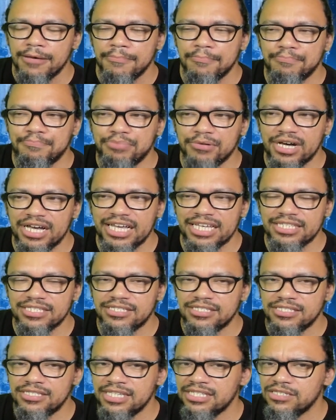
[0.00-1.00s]
But
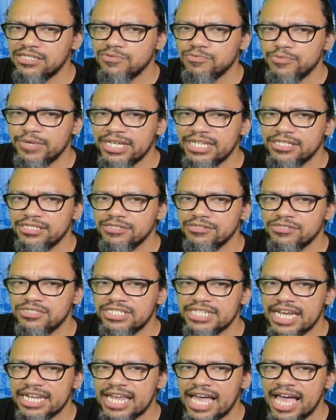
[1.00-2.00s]
since when do
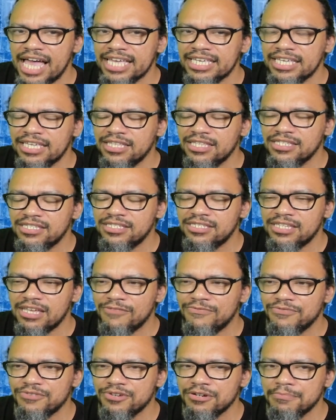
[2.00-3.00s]
Jedi
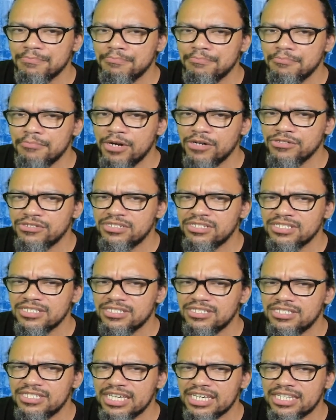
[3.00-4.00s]
suffer motion
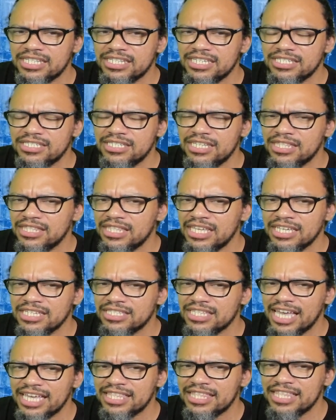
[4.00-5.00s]
sickness and things
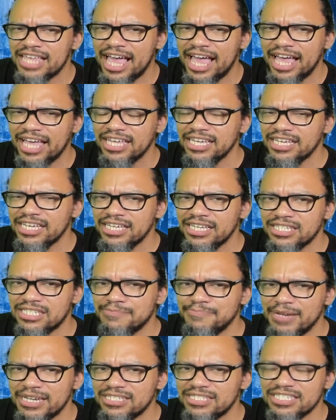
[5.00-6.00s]
like that?
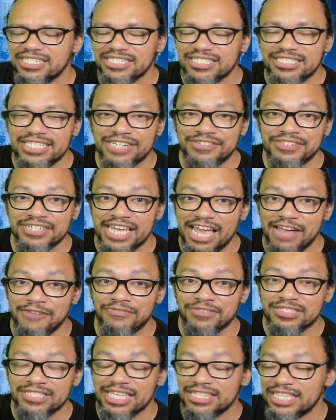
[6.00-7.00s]
Especially considering
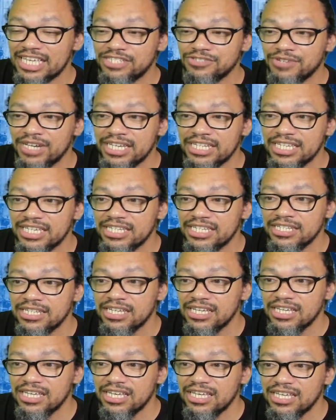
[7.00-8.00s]
everything that they train in.
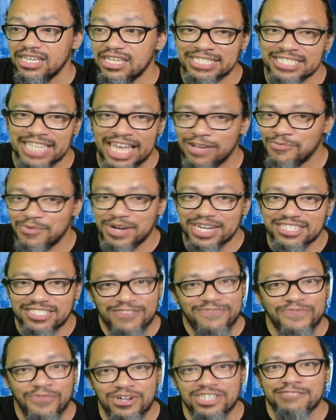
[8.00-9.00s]
Like, where's the
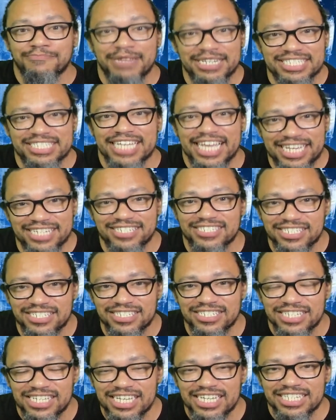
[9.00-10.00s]
Force
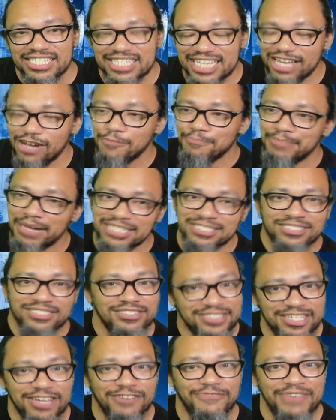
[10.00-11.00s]
meditation to help balance
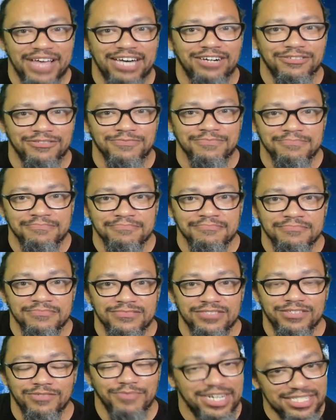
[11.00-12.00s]
herself out?
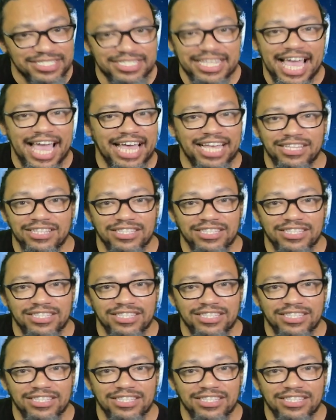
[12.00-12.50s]
Where's that?